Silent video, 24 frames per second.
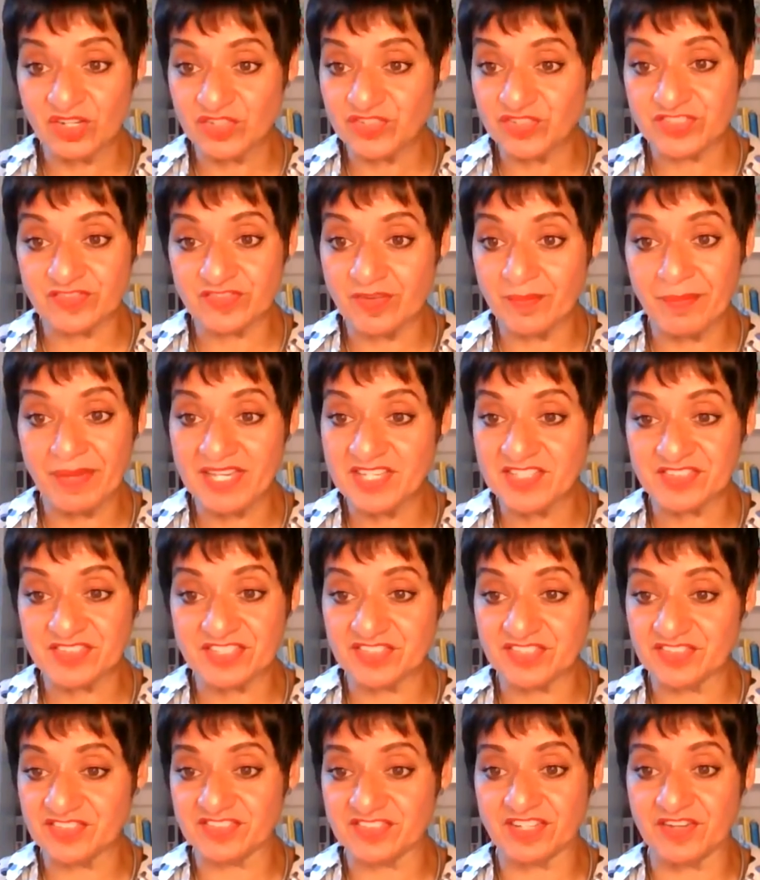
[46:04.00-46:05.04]
lots of
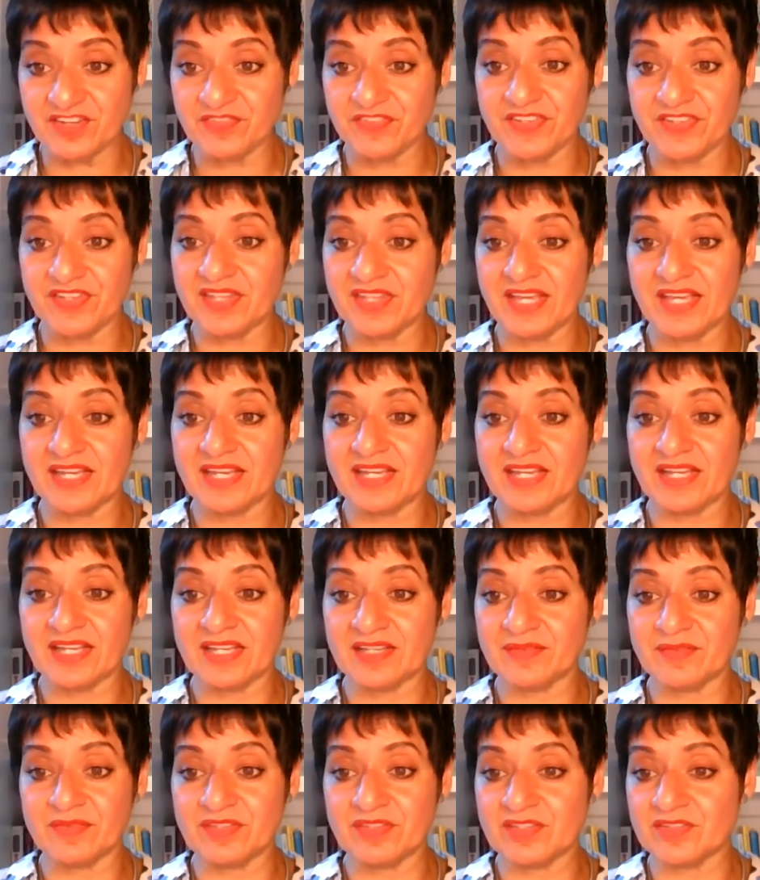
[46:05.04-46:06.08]
amazing stuff in
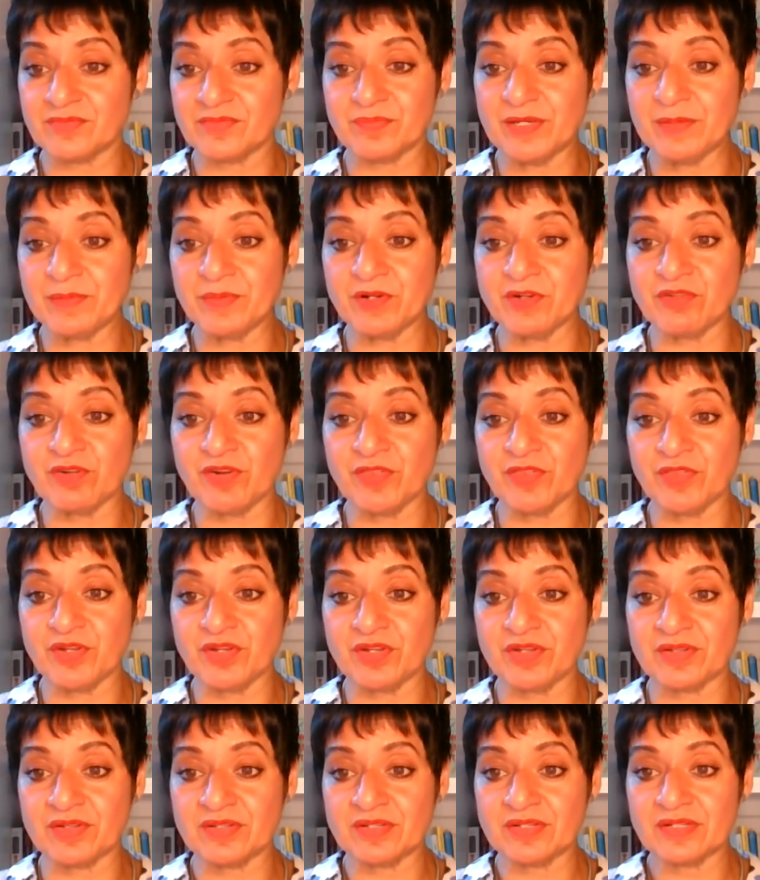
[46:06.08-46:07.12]
there. People are on
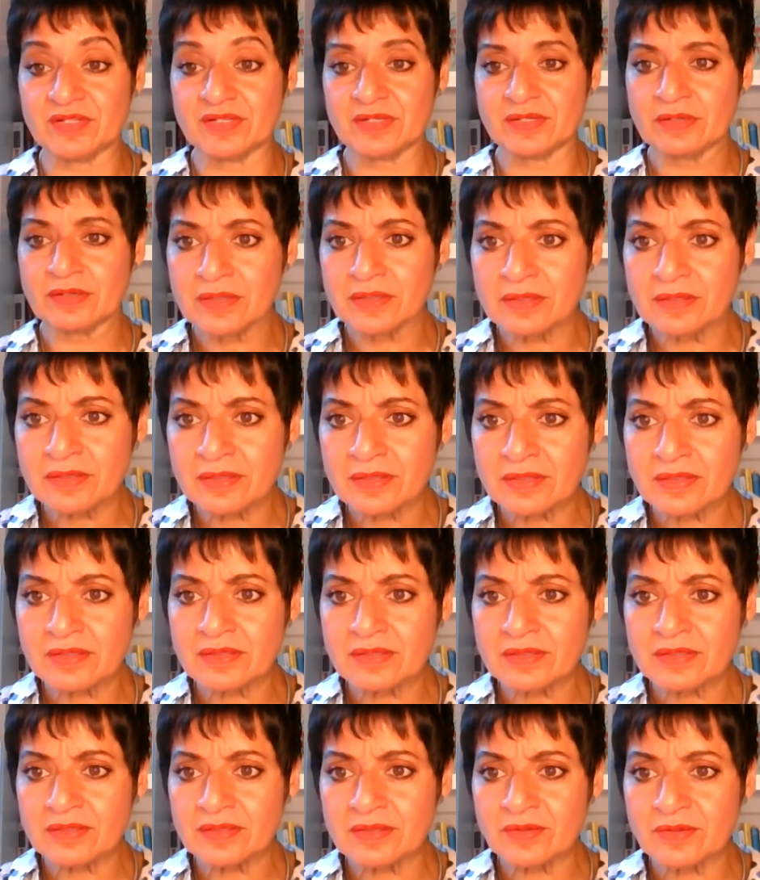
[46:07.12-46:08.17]
the
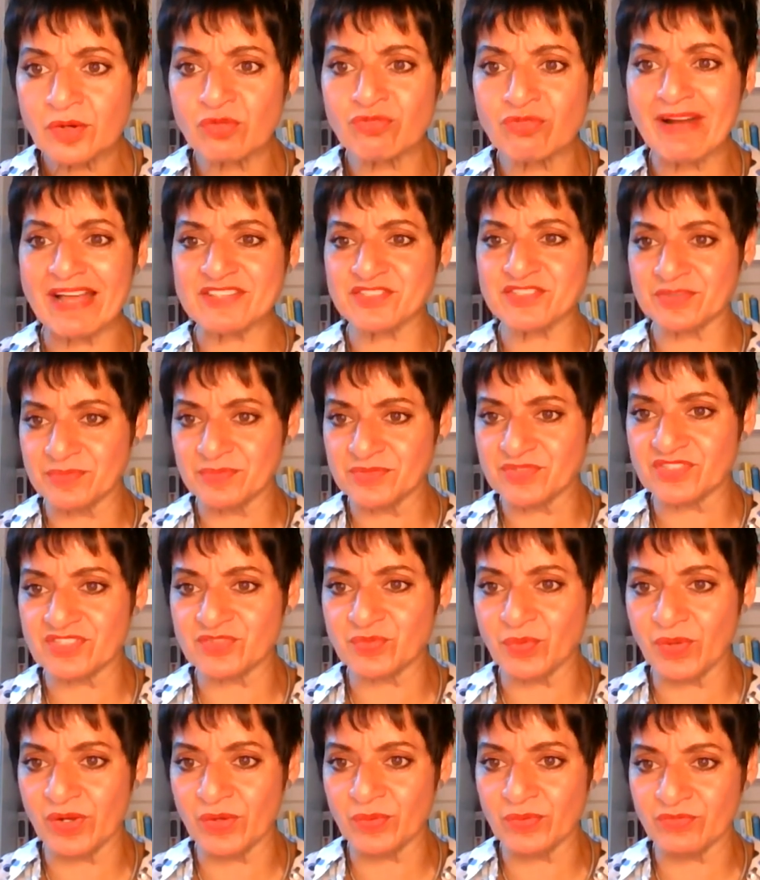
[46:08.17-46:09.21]
orgasms
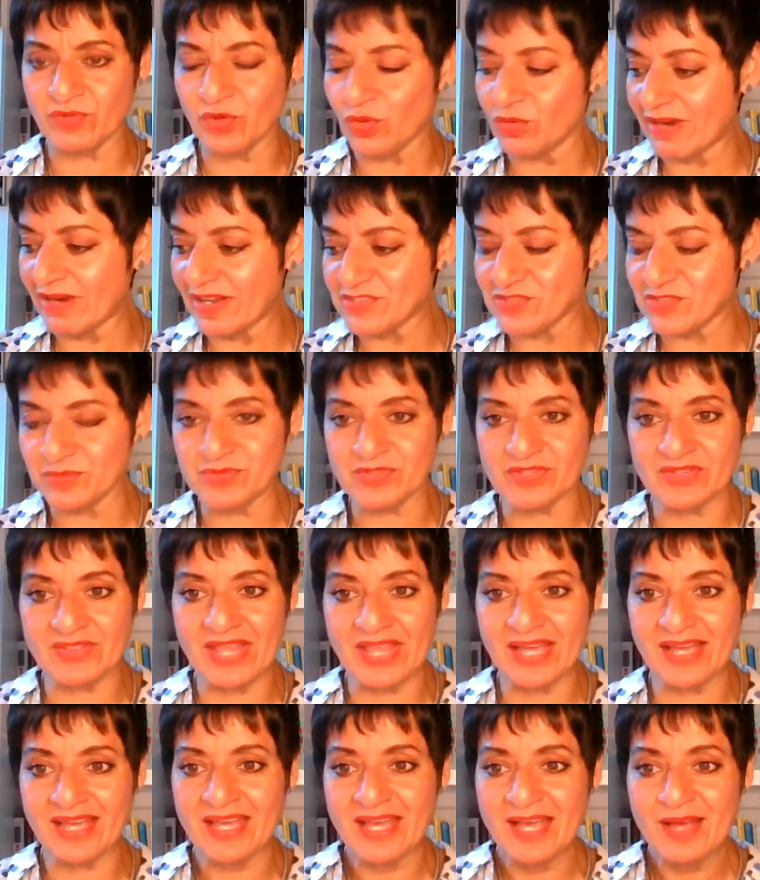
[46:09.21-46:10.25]
as well. We've got orgasms in
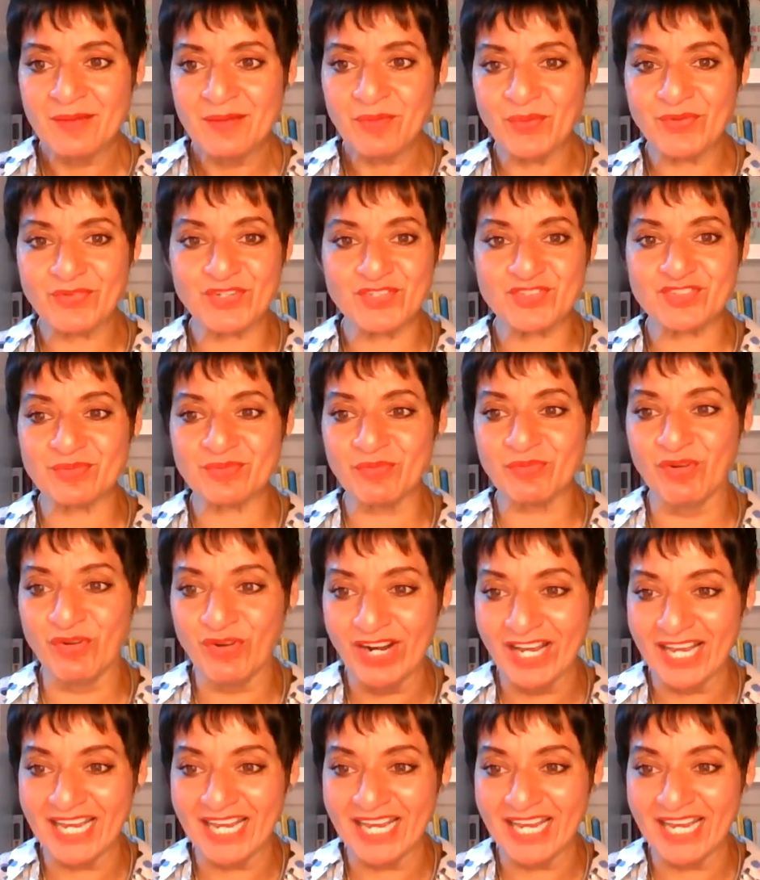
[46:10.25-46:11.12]
there, but we've got some